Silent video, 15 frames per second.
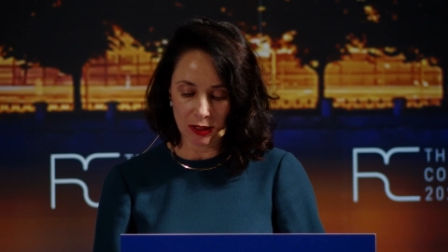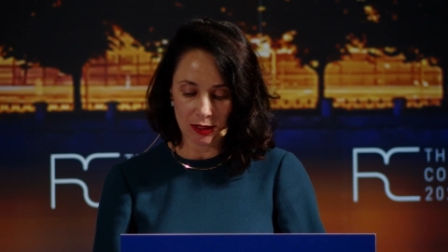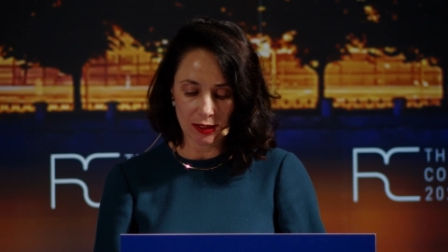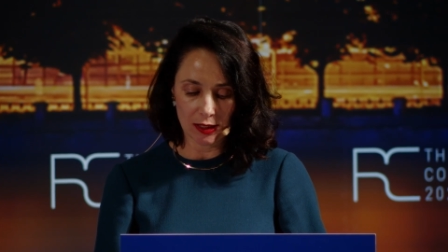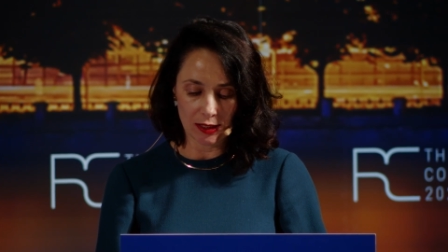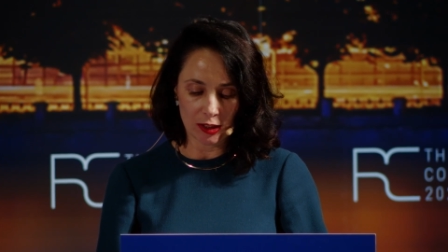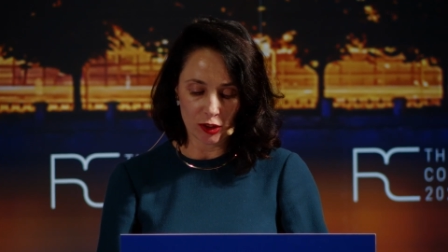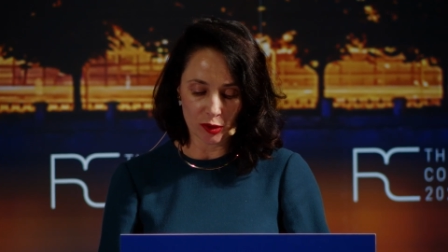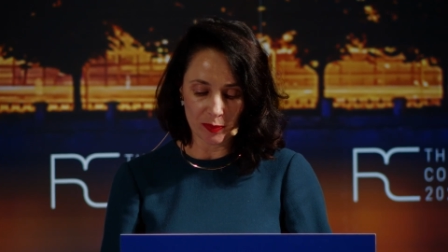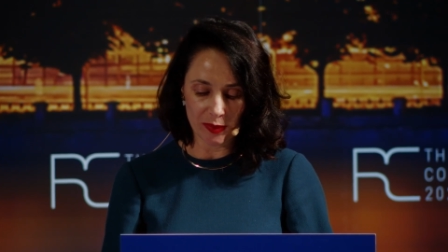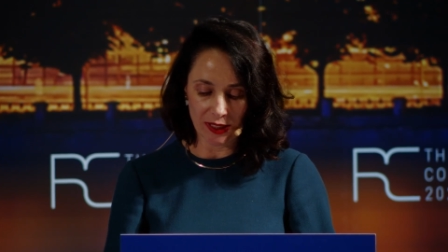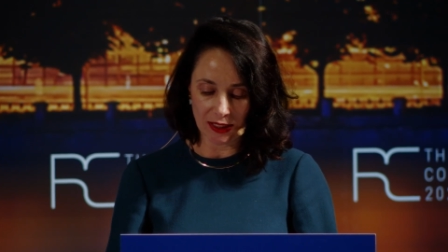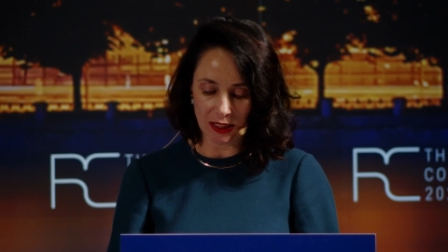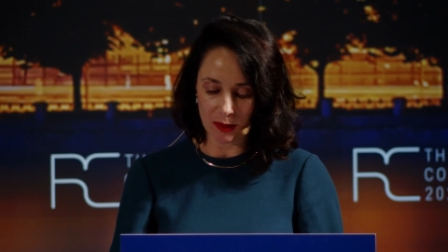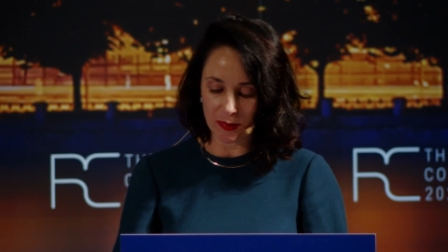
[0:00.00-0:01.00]
the
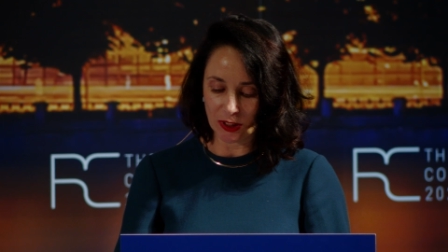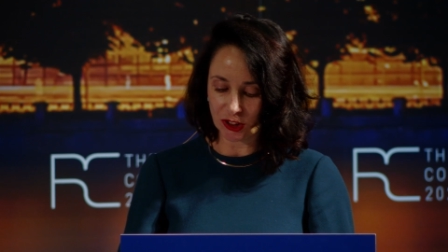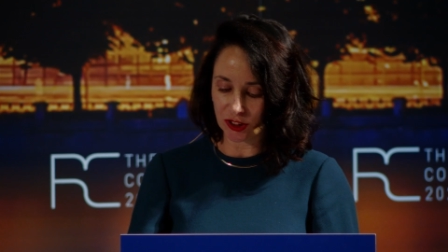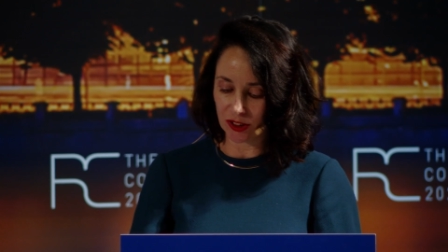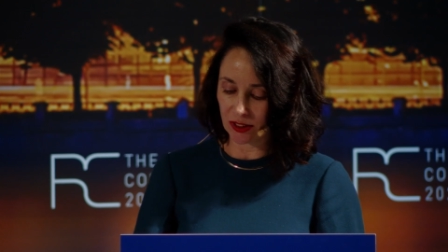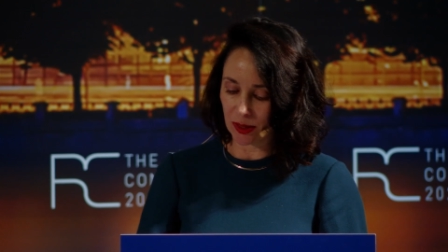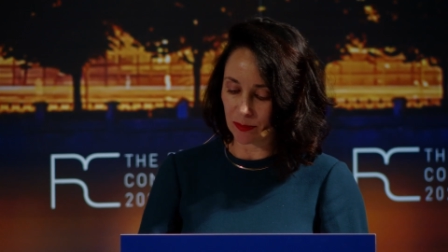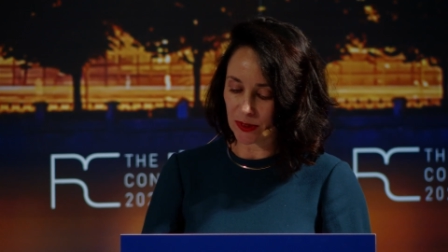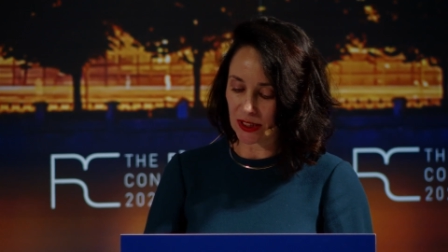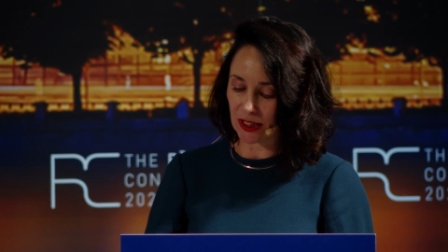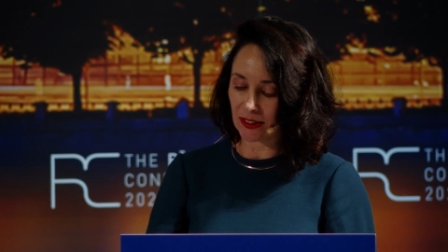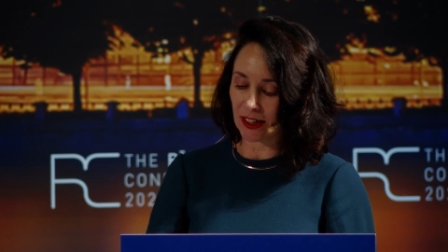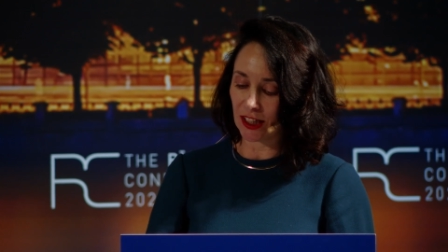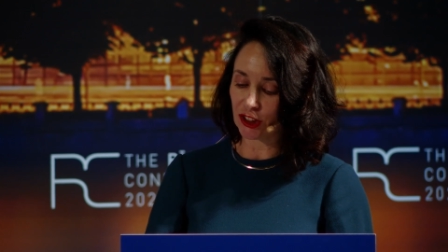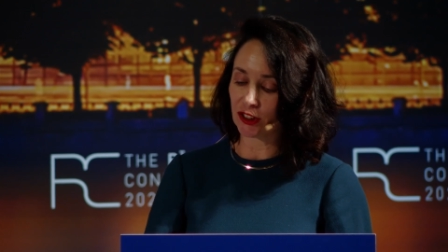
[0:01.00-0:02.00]
European Commission
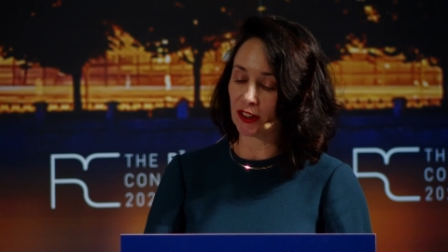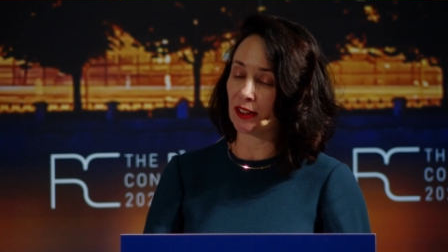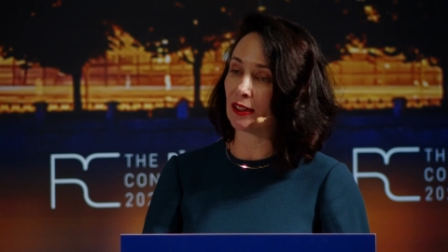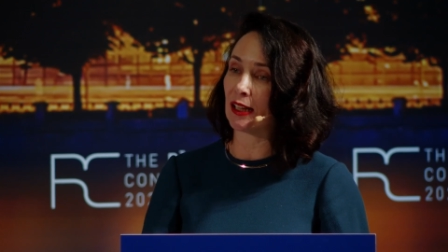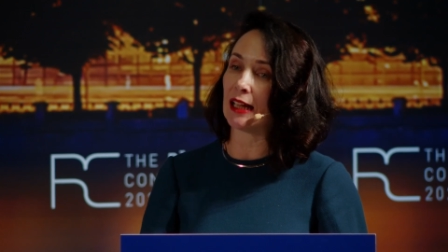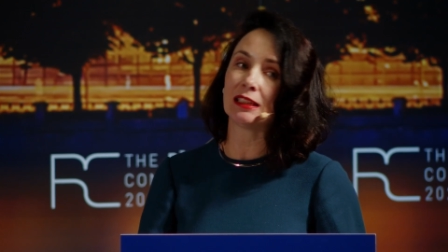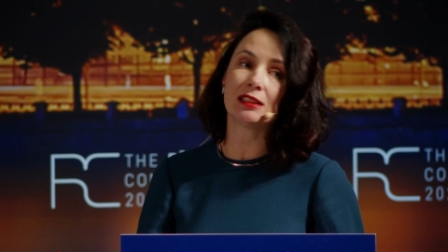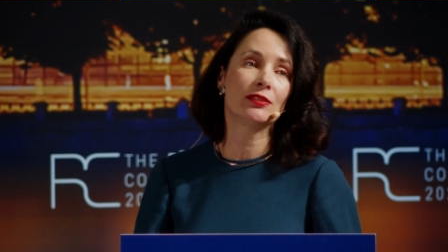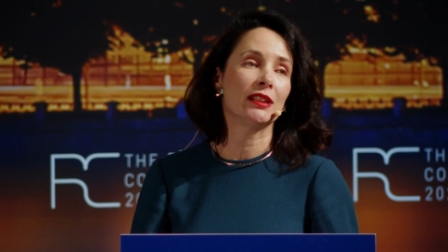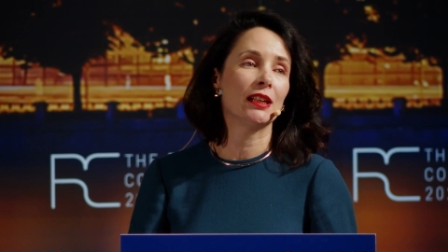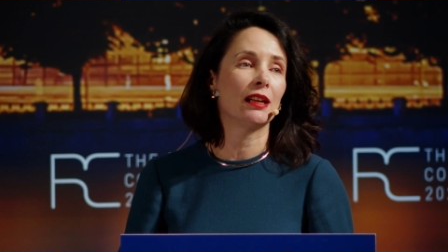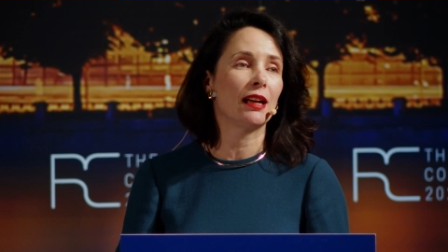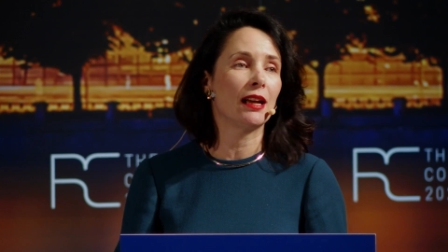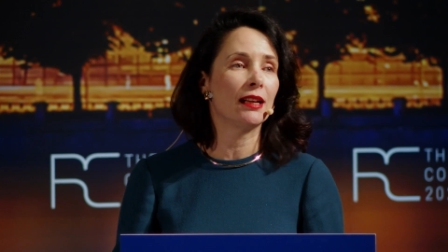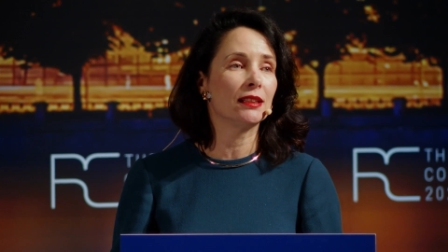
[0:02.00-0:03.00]
representation in
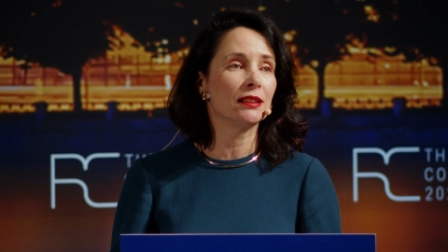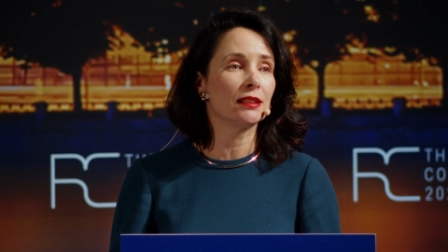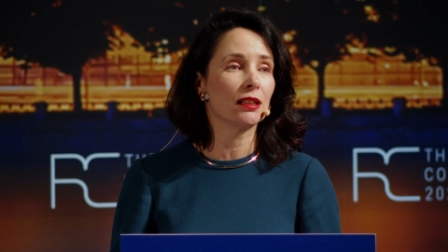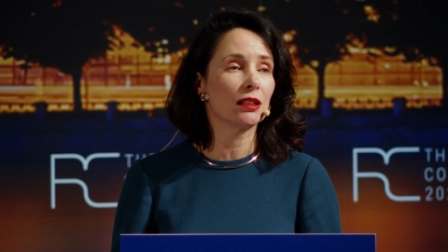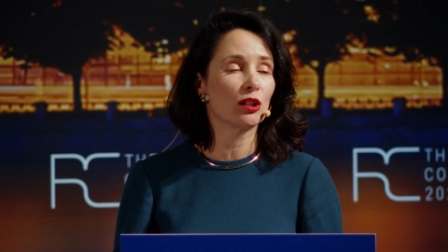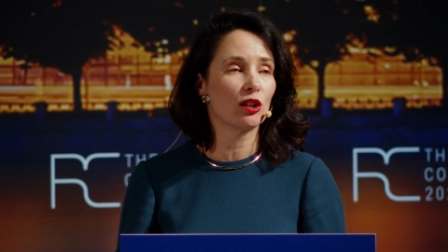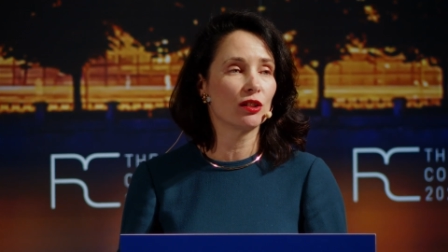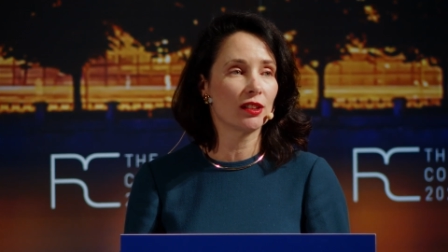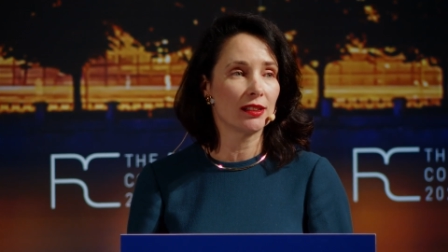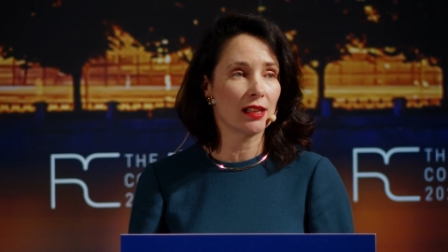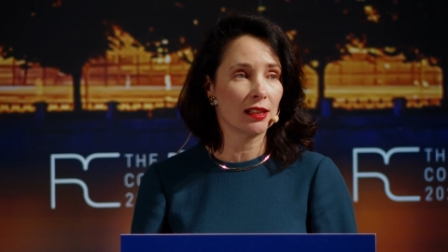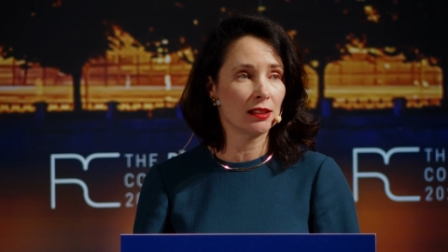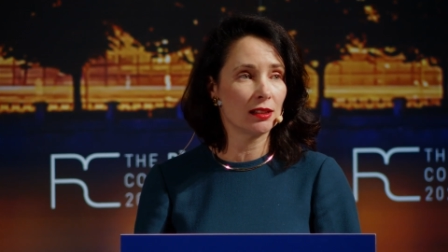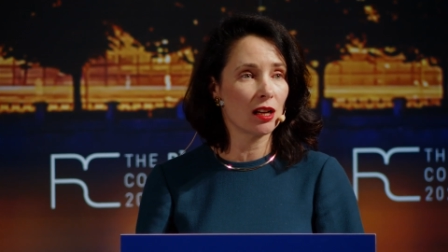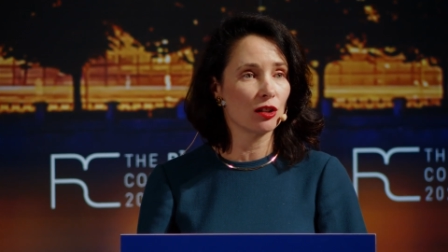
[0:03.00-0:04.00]
Latvia, and uh, Konrad
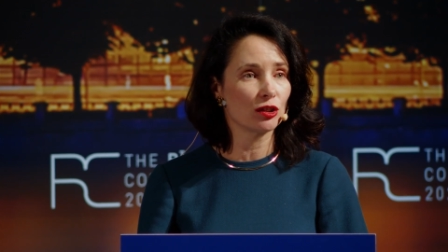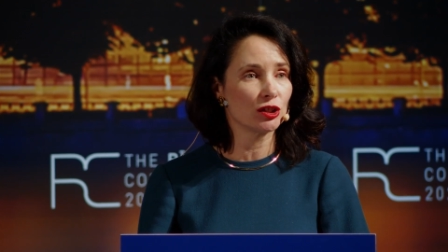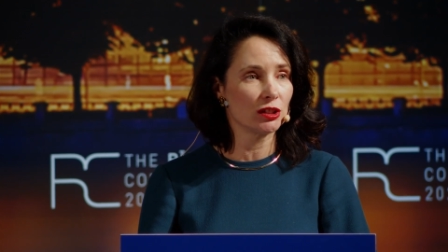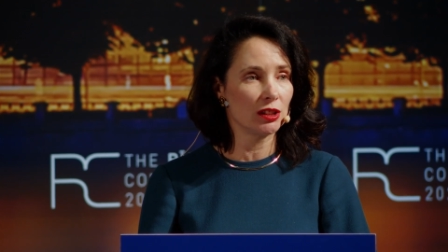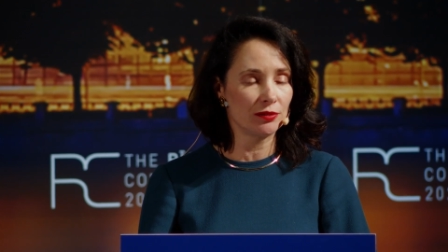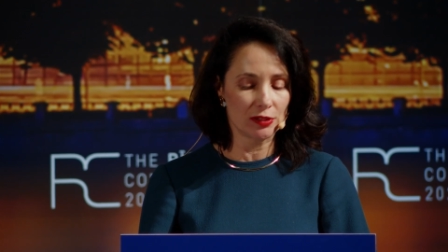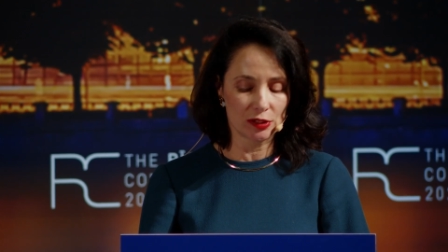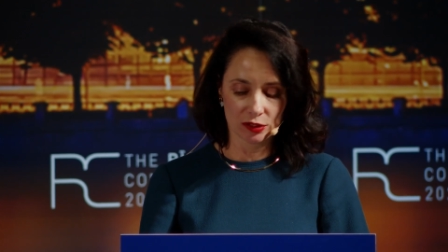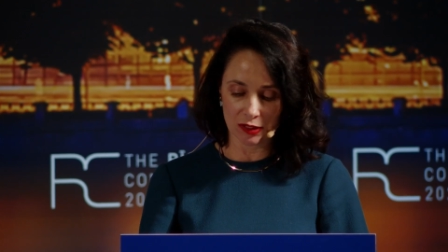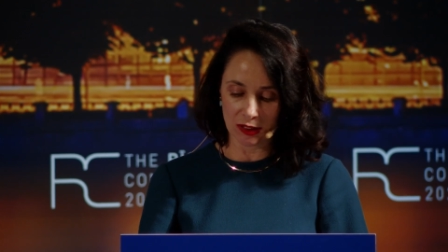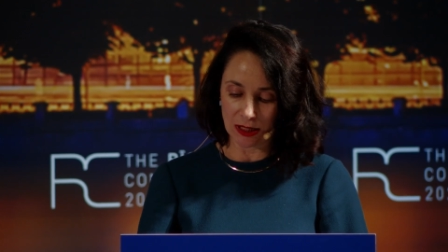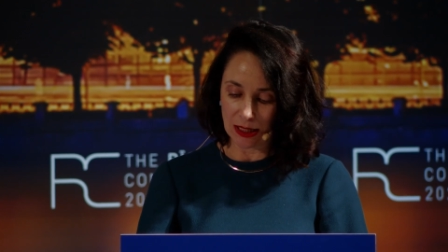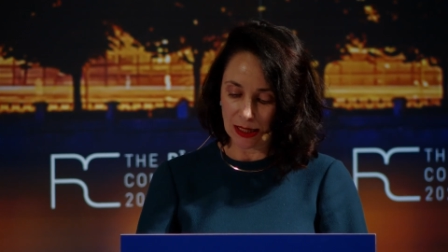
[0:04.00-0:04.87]
Adenauer Stiftung,